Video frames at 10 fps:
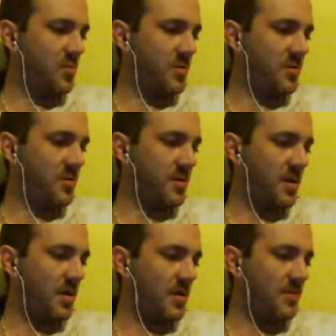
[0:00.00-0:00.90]
with
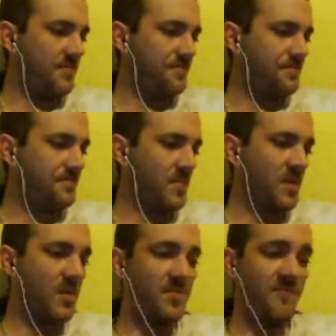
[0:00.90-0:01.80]

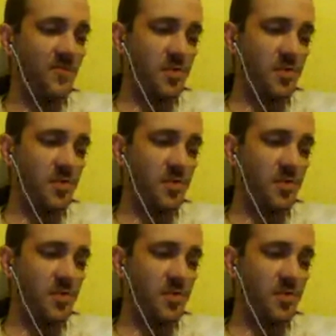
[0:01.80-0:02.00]
before